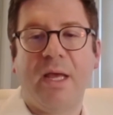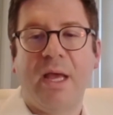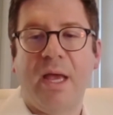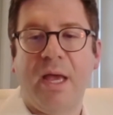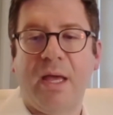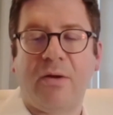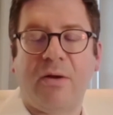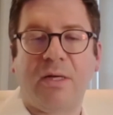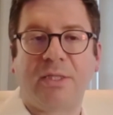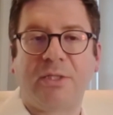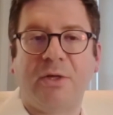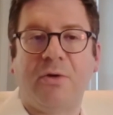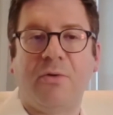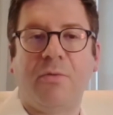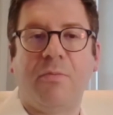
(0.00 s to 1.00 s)
and
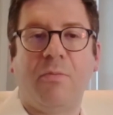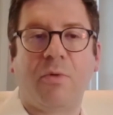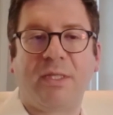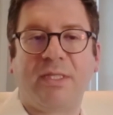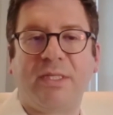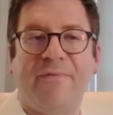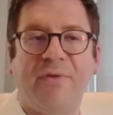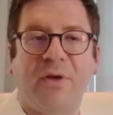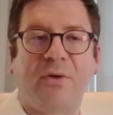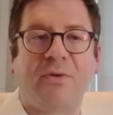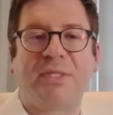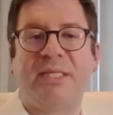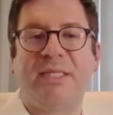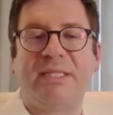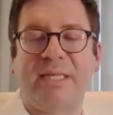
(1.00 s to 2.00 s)
also more difficulty
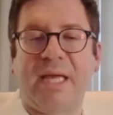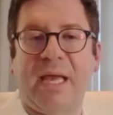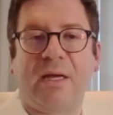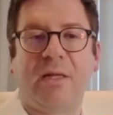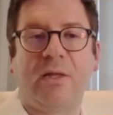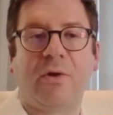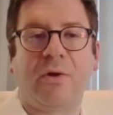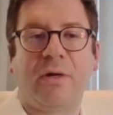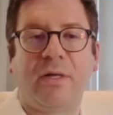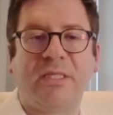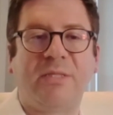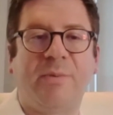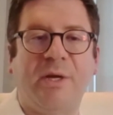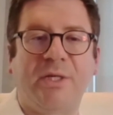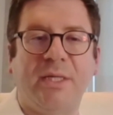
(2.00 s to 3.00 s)
staying alert,
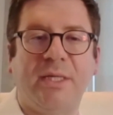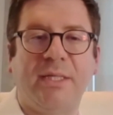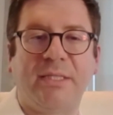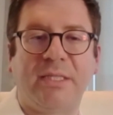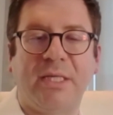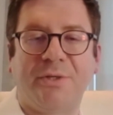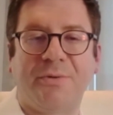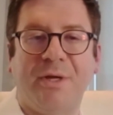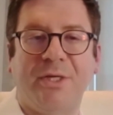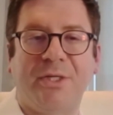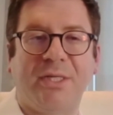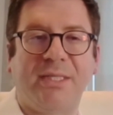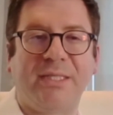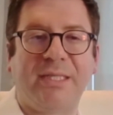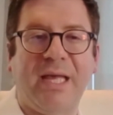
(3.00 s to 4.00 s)
especially in
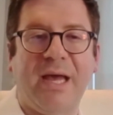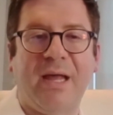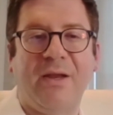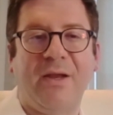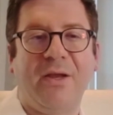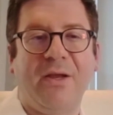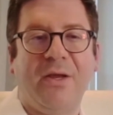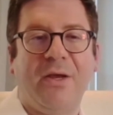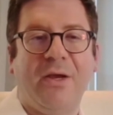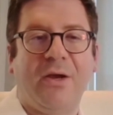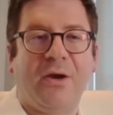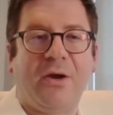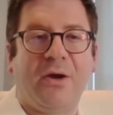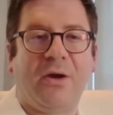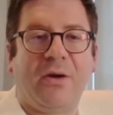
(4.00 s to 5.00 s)
situations that
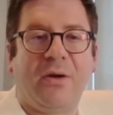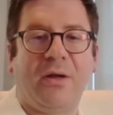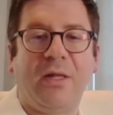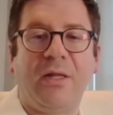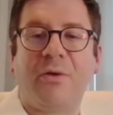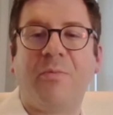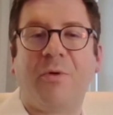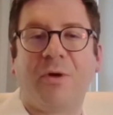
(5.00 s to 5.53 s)
are a little more